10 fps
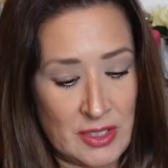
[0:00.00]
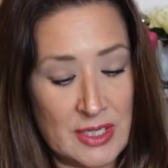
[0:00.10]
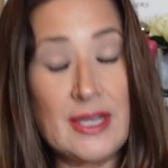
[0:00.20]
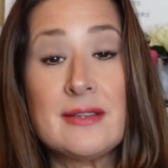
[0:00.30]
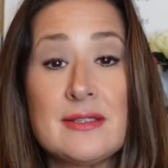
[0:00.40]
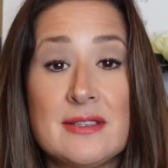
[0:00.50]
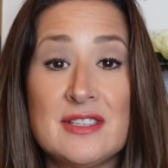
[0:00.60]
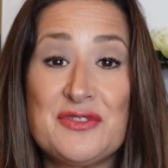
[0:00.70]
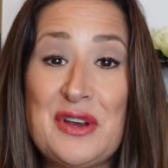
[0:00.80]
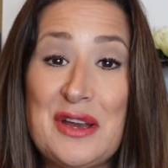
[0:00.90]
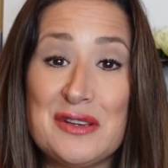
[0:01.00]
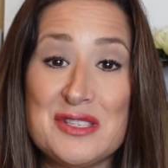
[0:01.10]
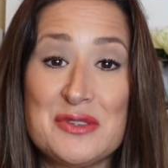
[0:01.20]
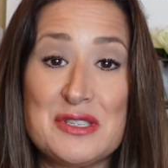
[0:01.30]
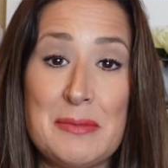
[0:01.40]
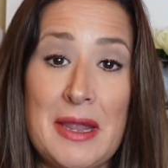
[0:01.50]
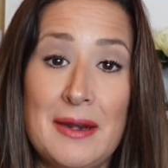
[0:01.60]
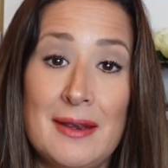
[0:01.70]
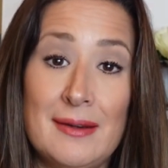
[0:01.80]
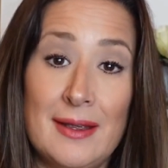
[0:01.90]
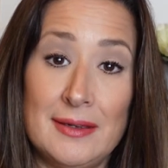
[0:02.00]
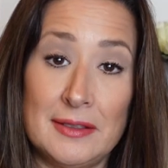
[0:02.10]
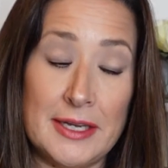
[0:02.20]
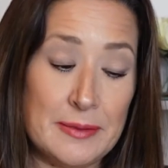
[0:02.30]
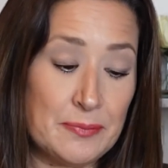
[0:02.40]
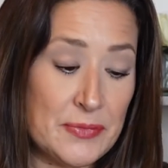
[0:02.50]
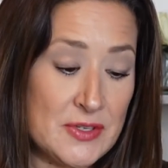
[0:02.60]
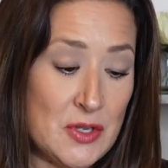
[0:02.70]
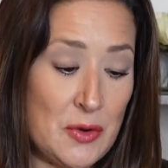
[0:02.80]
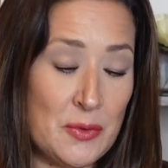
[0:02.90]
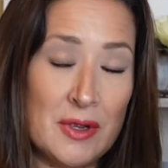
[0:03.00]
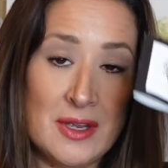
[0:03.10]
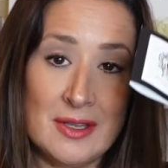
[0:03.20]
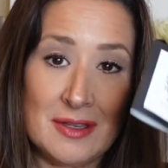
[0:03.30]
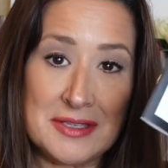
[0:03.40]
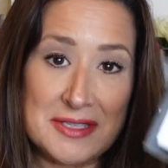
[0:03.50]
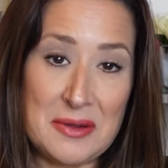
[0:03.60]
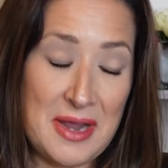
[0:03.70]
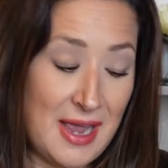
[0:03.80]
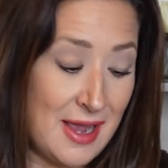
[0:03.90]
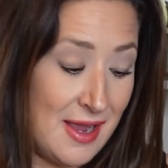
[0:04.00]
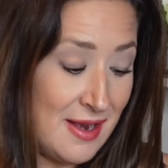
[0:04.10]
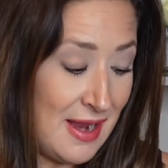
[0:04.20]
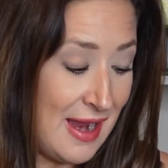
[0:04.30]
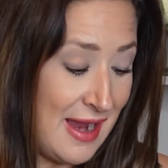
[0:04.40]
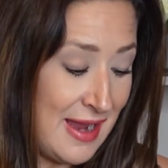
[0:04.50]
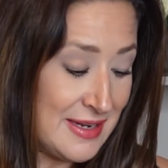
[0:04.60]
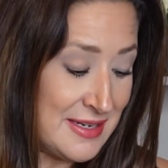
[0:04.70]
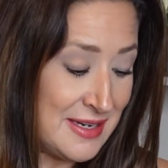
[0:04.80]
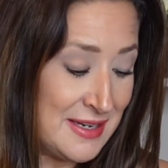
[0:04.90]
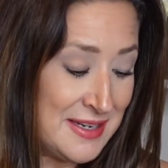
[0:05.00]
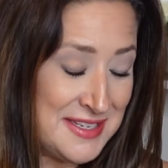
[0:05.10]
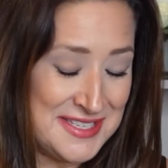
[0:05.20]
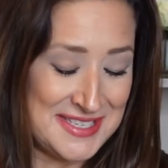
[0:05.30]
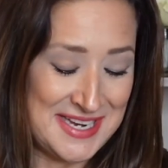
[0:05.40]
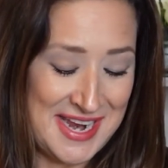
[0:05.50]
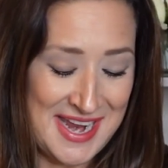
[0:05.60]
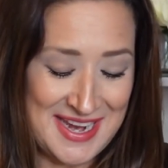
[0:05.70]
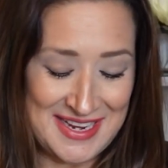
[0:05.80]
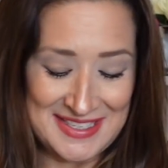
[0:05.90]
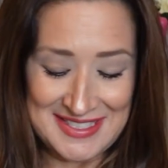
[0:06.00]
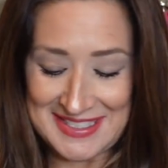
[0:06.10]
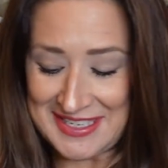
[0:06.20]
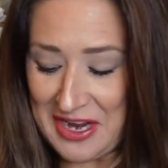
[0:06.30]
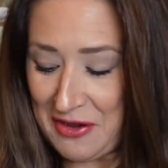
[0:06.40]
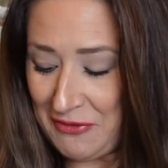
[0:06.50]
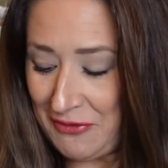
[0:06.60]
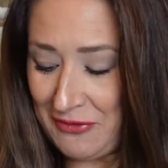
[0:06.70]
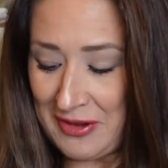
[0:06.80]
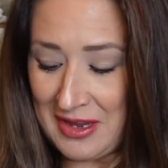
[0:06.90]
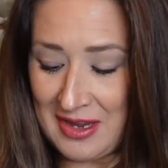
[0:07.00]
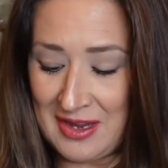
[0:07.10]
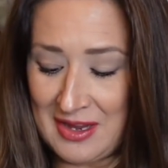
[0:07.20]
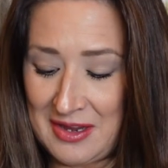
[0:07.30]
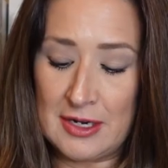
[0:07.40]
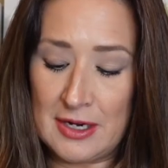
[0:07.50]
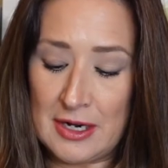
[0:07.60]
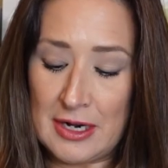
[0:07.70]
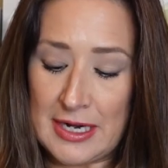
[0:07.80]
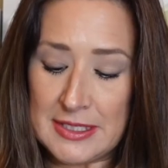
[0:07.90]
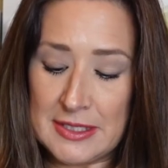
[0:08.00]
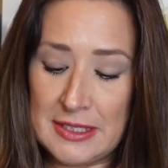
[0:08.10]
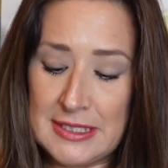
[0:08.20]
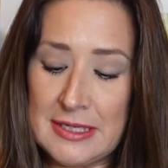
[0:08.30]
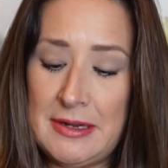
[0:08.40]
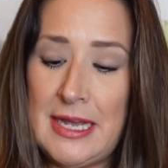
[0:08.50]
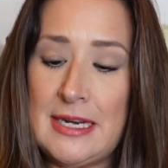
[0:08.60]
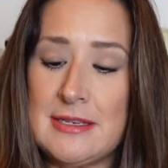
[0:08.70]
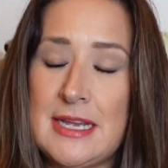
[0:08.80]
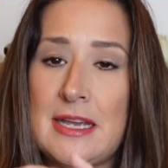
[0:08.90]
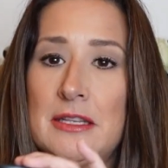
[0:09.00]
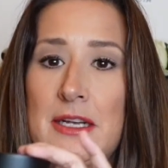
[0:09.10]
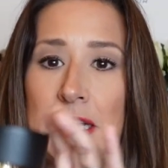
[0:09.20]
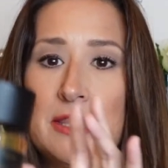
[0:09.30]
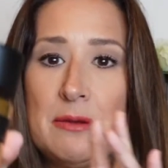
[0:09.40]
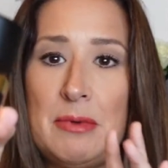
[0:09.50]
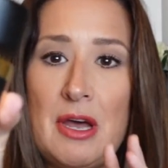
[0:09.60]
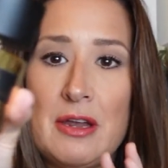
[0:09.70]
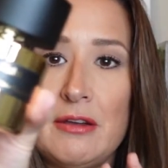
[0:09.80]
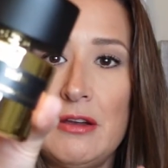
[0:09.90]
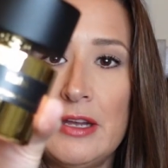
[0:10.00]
Yes, this fragrance was made in Italy. So let's go ahead and take a sniff. All right, so let's go ahead and take a look at the bottle.